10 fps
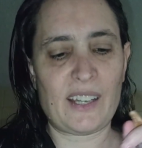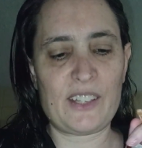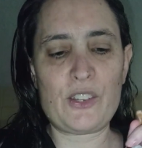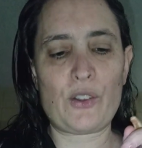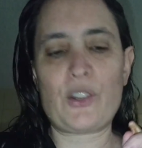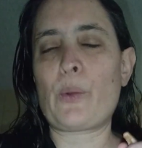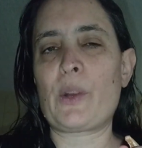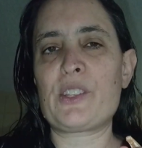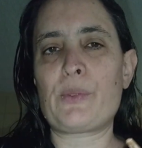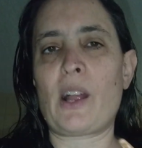You don't know
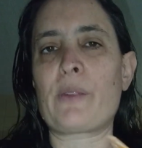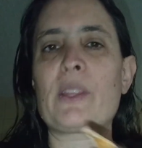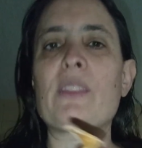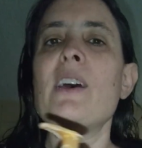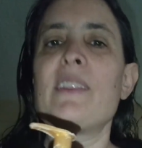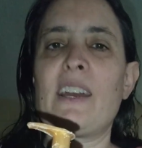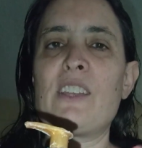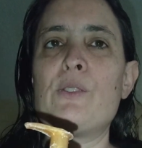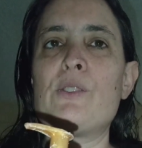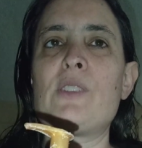what's wrong with that
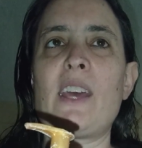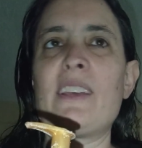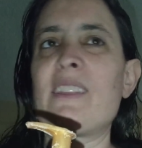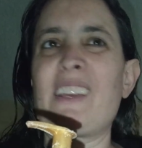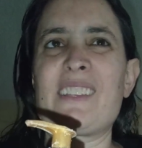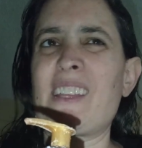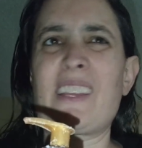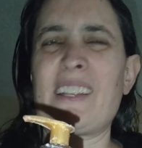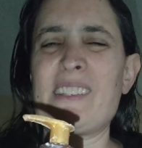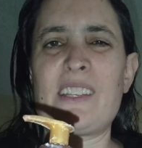you say things
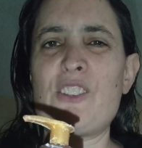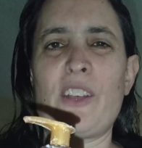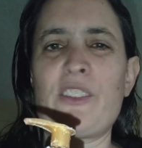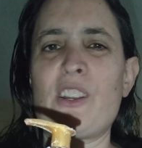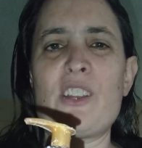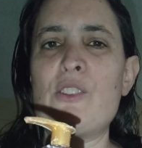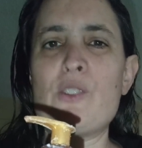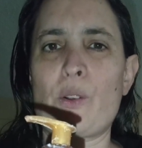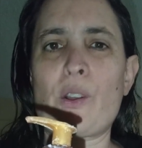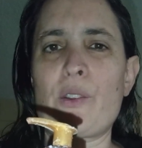against each other and you
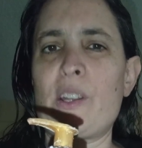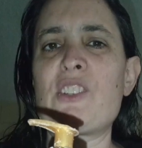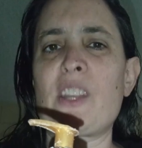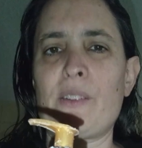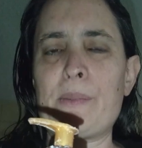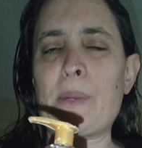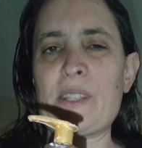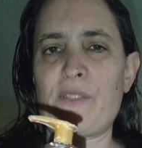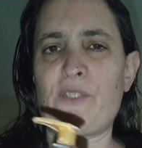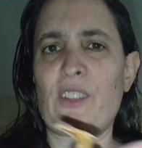don't go to jail and
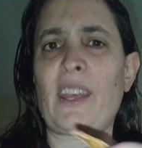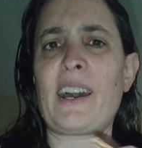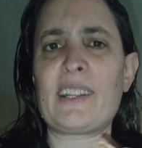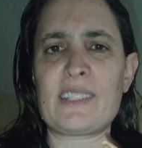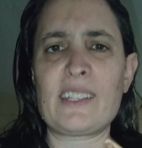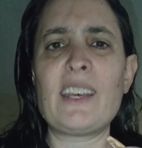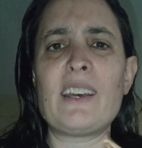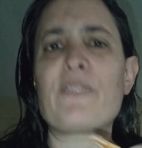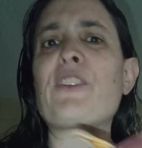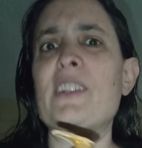prison for that,
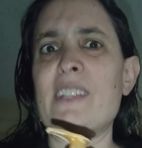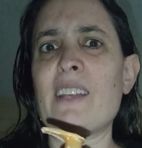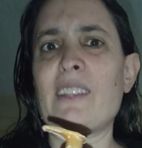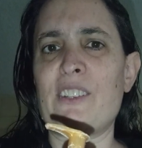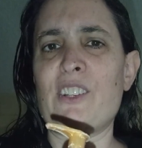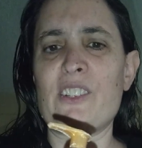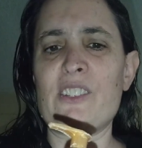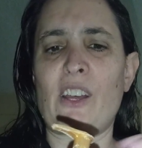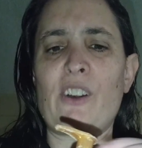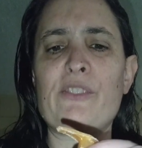for a death on
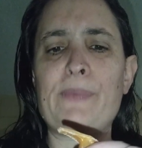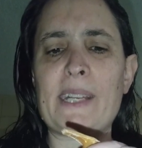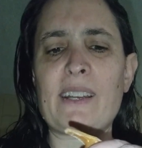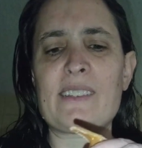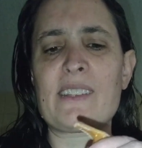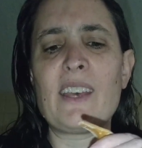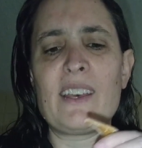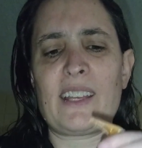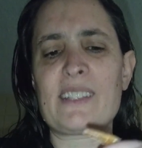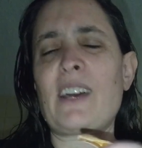yourself, because
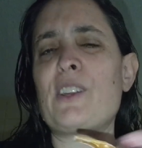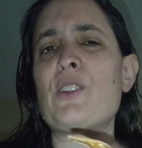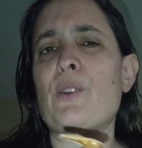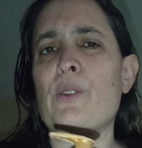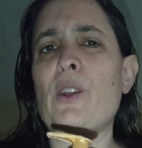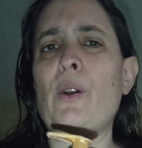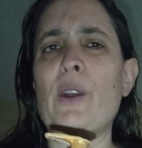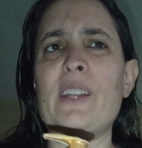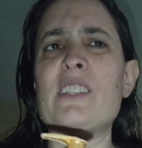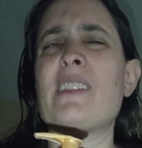that's how you don't go
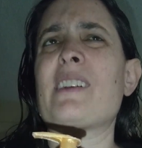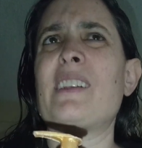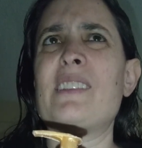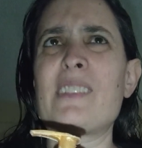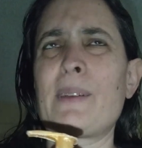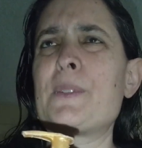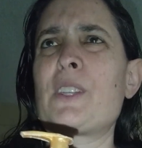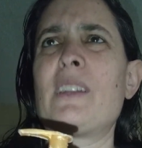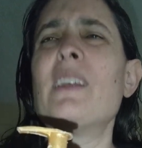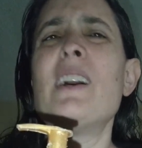into the consumption.